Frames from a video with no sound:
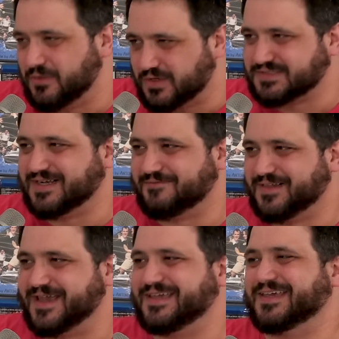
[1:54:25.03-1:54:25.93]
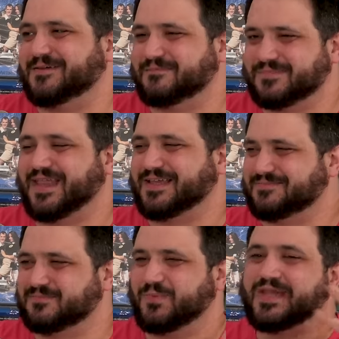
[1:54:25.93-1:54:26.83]
It looks enough like him. Like,
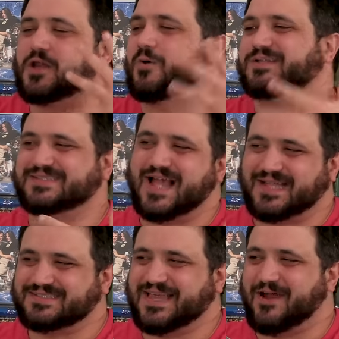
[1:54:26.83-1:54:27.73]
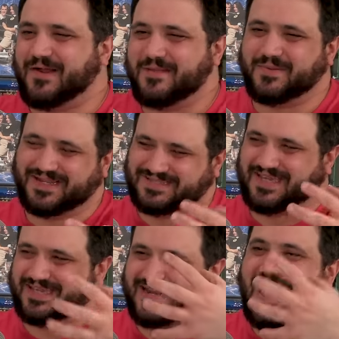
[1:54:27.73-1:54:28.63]
we know it's not Sauron, but it's
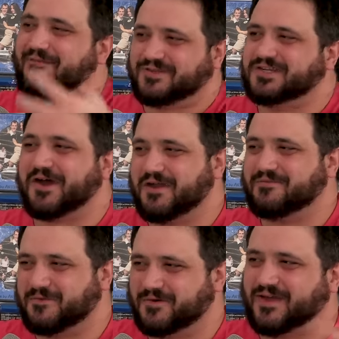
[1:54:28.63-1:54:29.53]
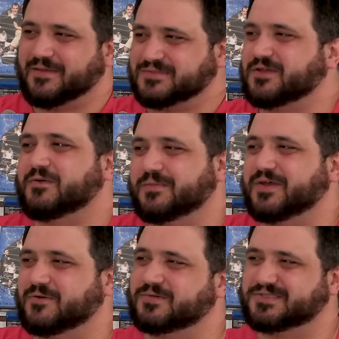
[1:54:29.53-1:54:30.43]
like an avatar for him. So it would have
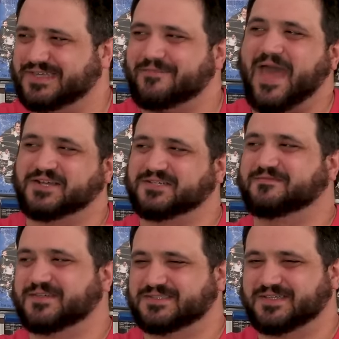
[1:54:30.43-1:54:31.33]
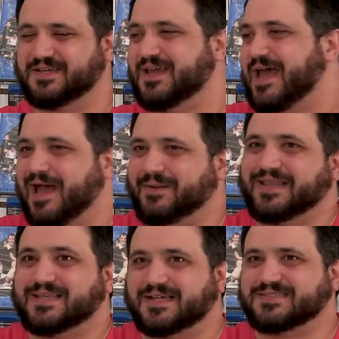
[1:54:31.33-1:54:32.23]
been cool to see him actually physically. I mean,
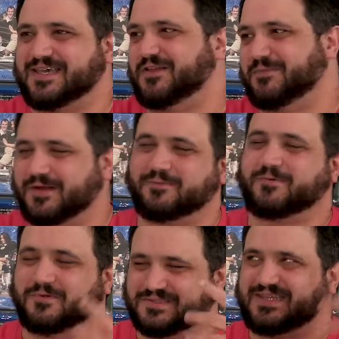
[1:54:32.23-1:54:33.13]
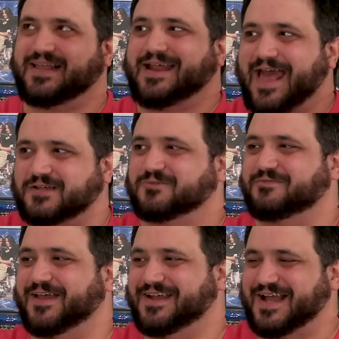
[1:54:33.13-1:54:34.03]
he does kill him, but it would be cool to see like an actual
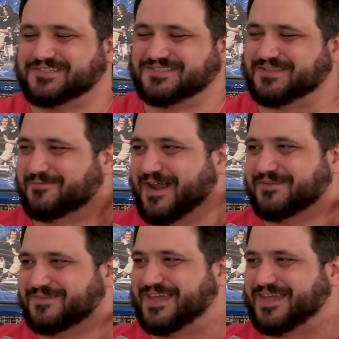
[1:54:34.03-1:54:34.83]
fight, not just the random